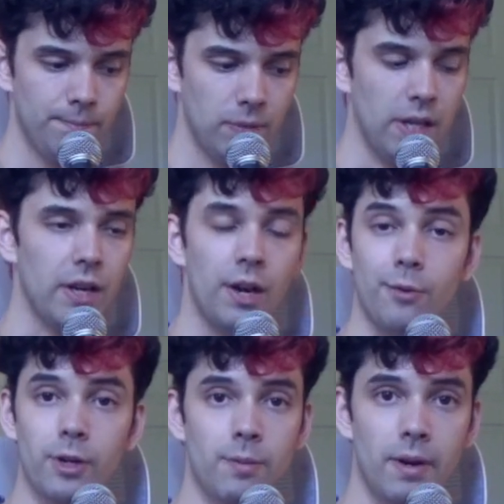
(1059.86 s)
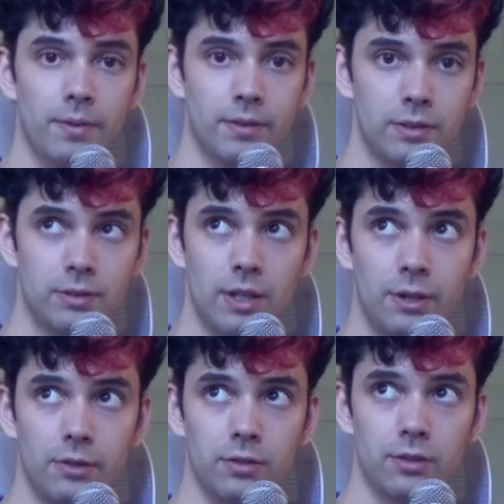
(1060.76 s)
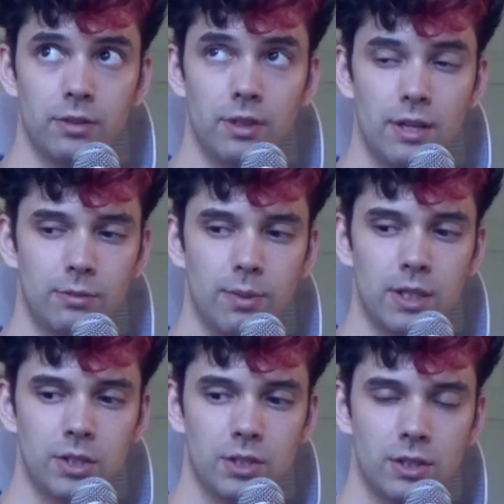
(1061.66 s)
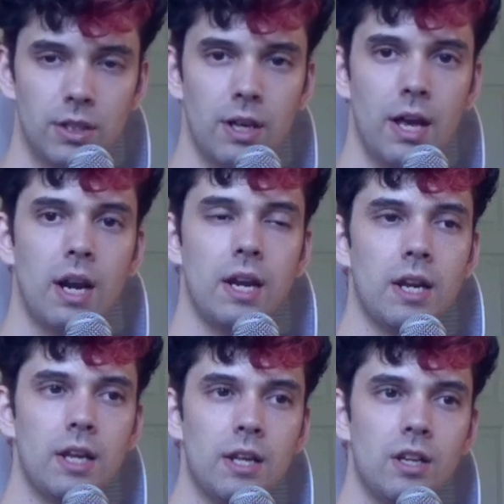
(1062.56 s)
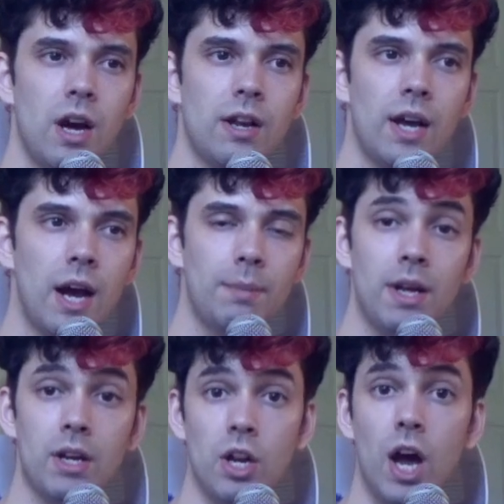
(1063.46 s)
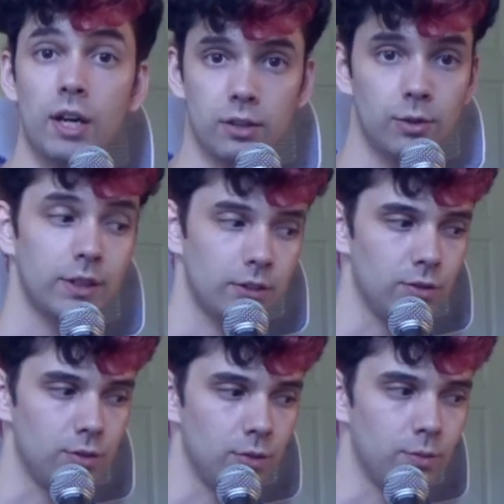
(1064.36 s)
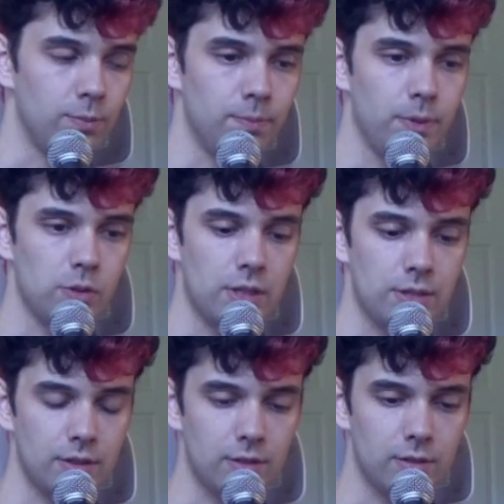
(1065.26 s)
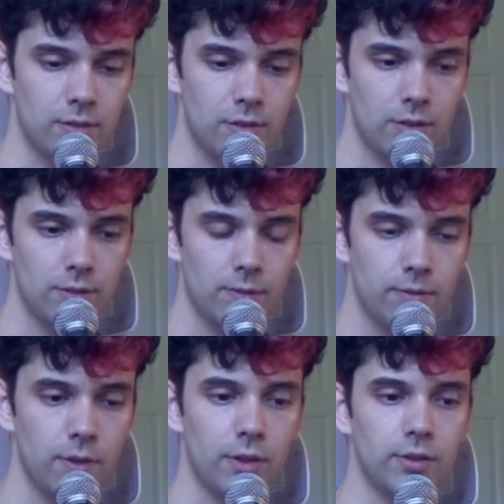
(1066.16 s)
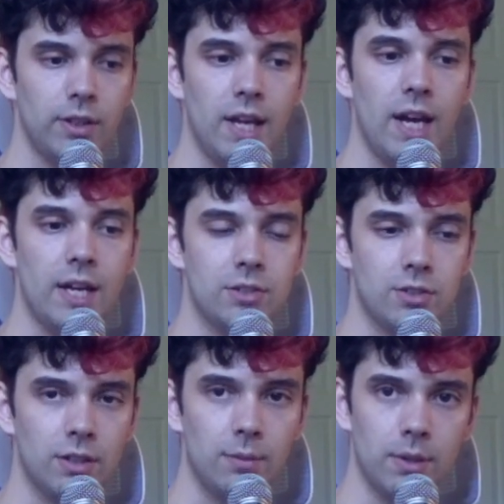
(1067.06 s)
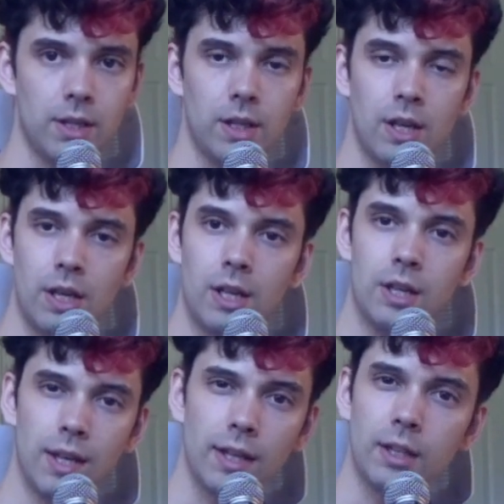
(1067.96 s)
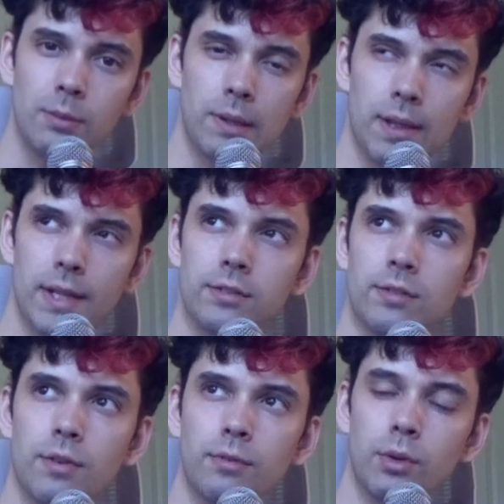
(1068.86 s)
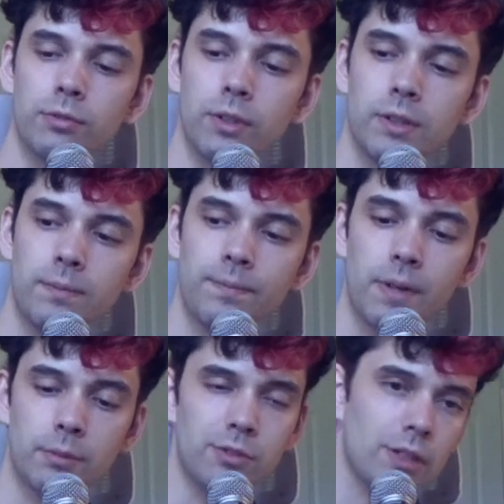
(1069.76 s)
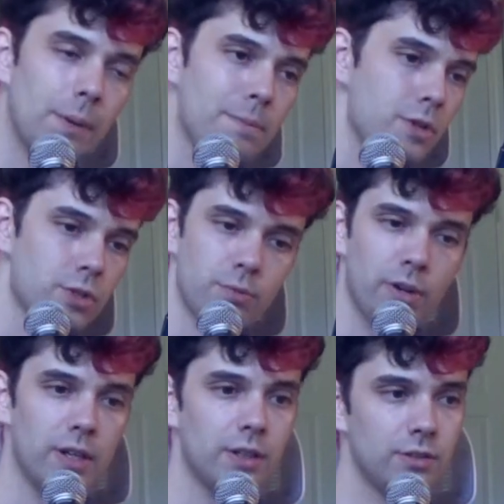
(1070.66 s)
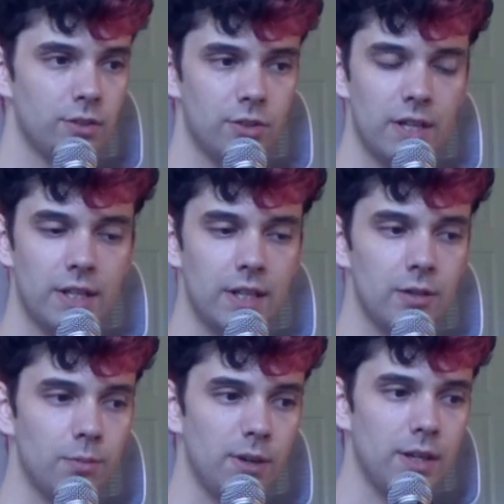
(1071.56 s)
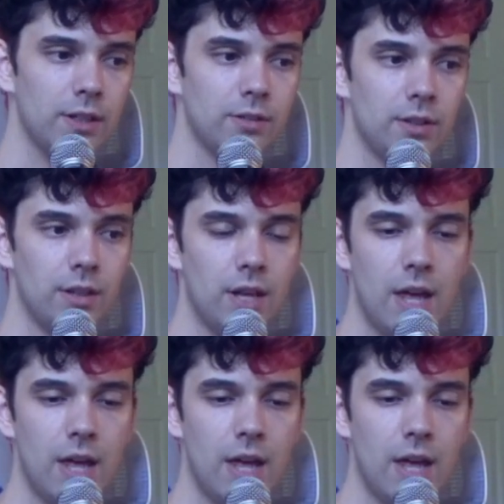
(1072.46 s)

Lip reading: and not worry about sales as much. And I'm not going to do business and focus on that. It's just going to be a little bit less of the forefront. I'm still going to push products and try to get new products and